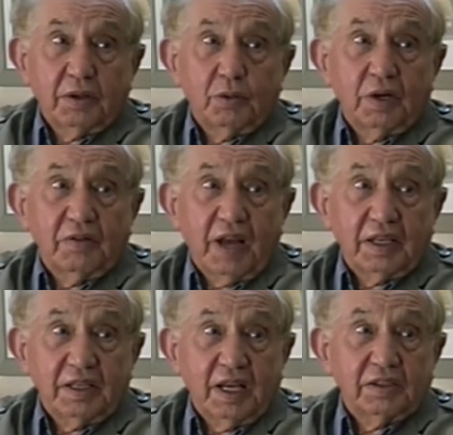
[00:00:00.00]
And I thought, well,
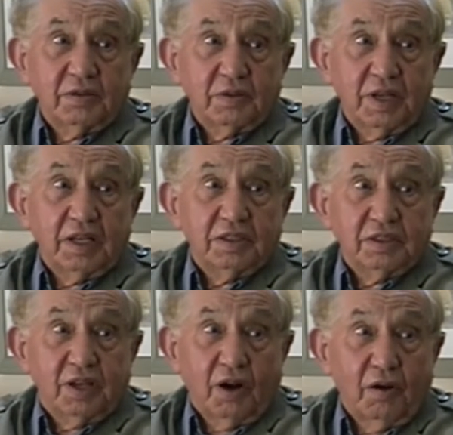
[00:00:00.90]
if I can get
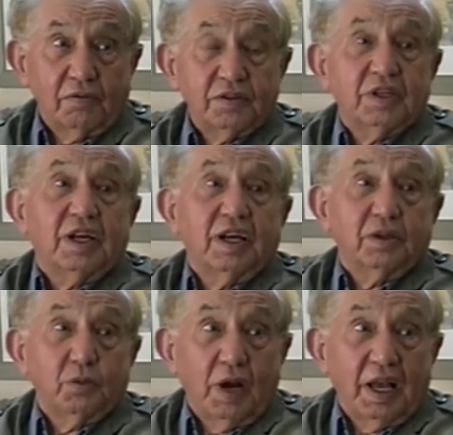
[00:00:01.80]
it off
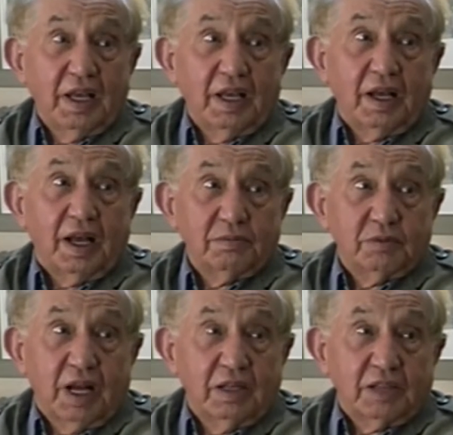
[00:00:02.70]
and away,
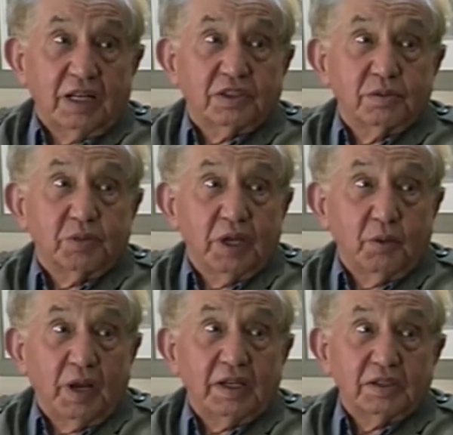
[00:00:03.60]
I shall
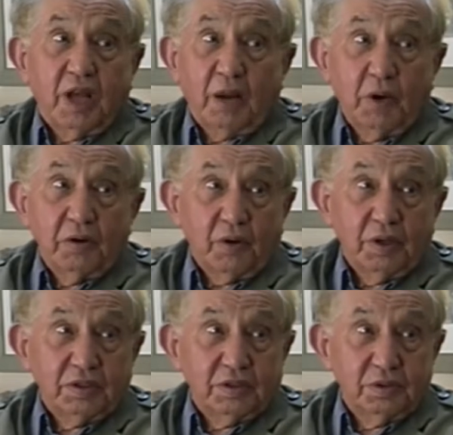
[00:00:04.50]
be away. No, I
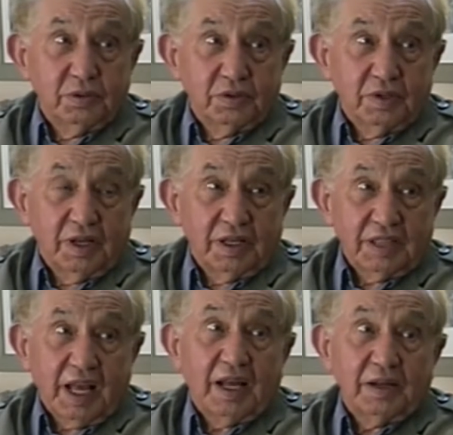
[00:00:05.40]
won't go into
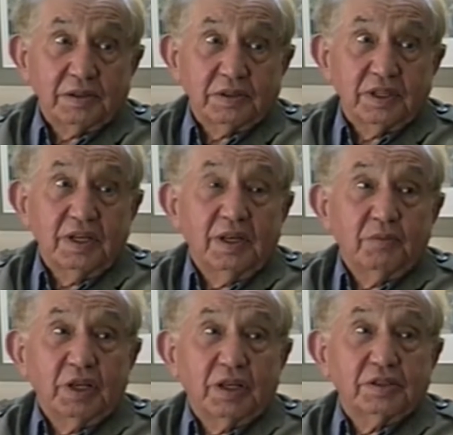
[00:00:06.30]
Cowes
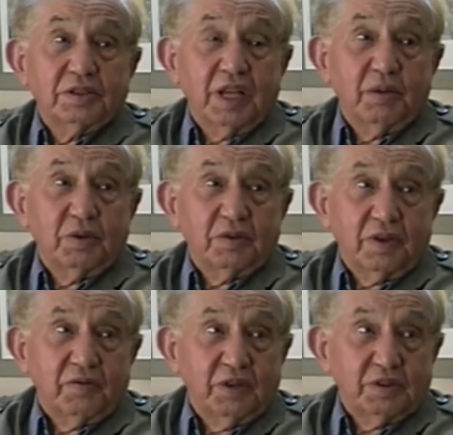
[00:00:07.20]
because they would
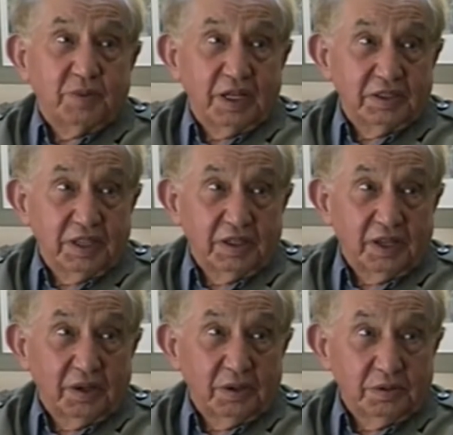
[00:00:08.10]
the first place
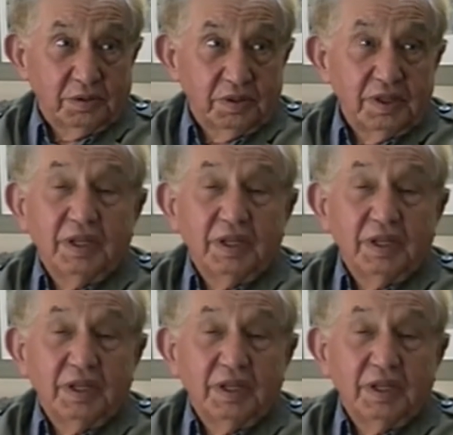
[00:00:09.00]
they'd go.